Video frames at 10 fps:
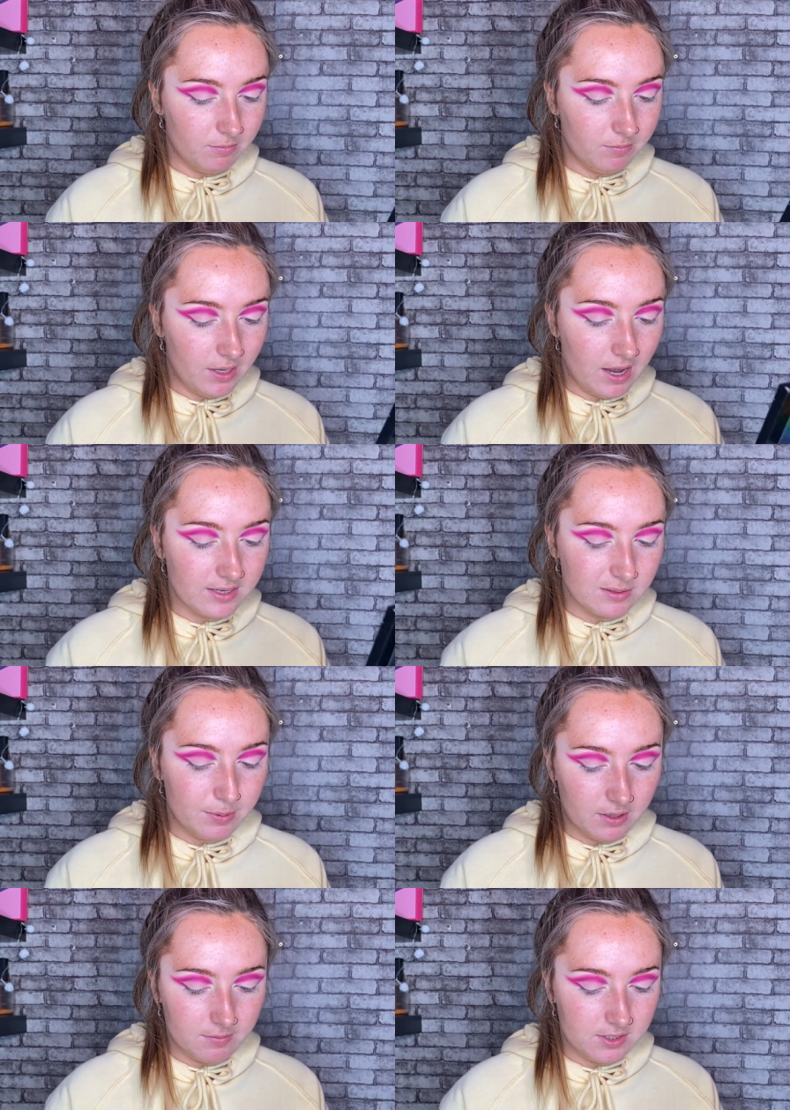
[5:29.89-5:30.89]
be as
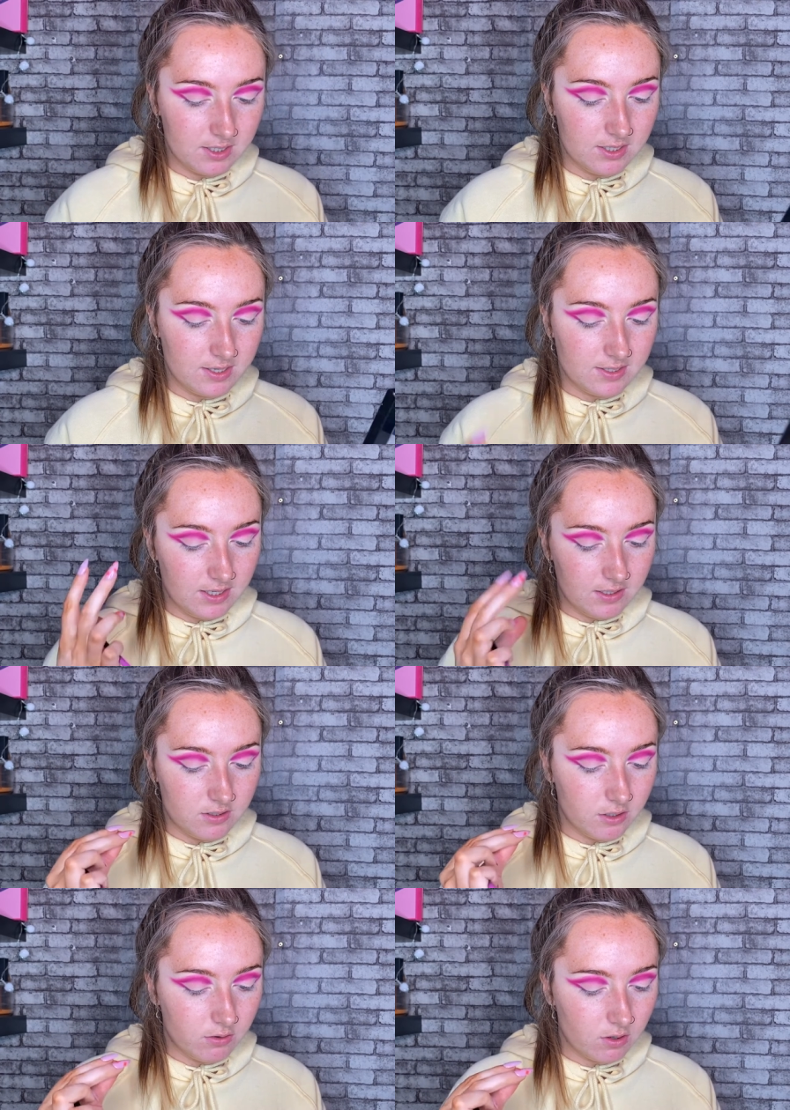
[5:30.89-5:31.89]
pigmented as these
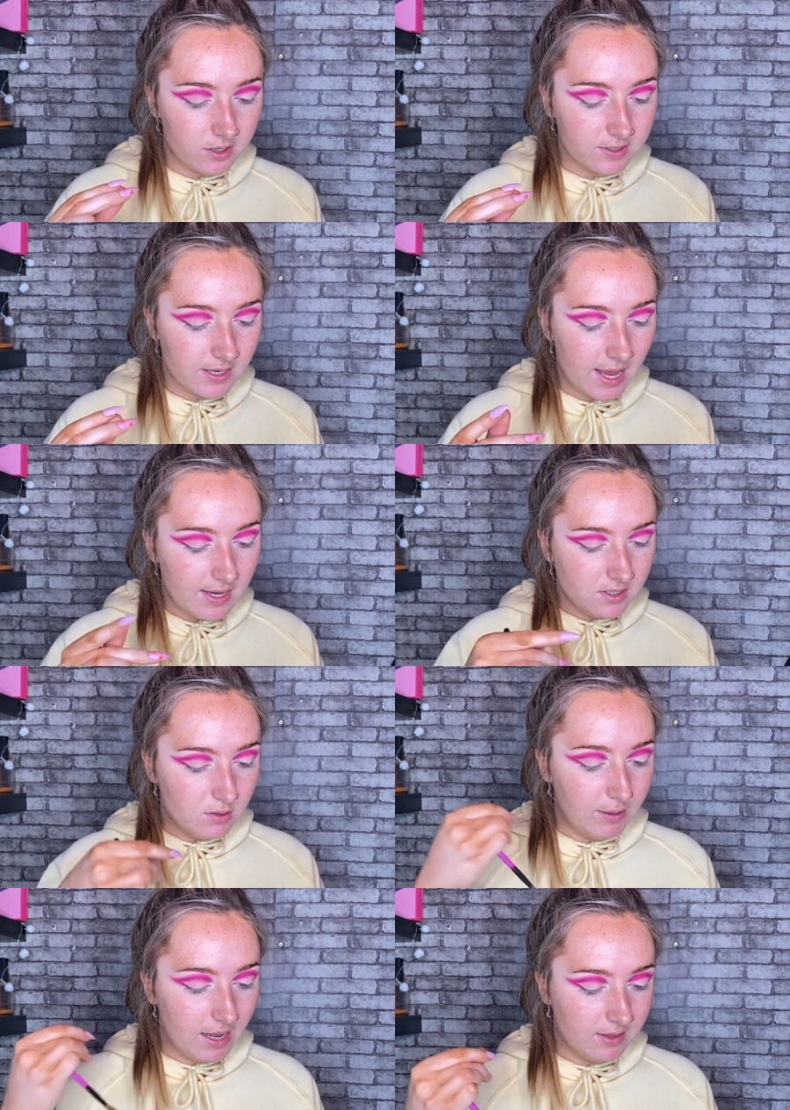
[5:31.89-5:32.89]
two colors to
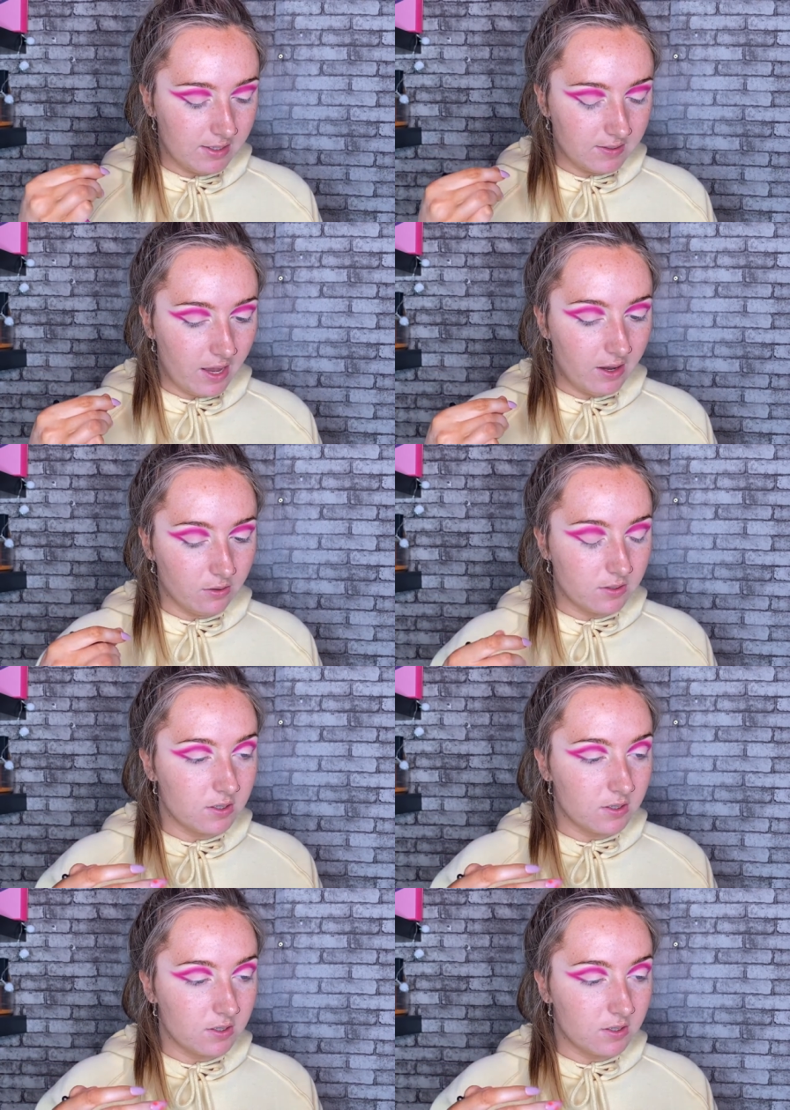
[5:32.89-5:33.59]
blend this out.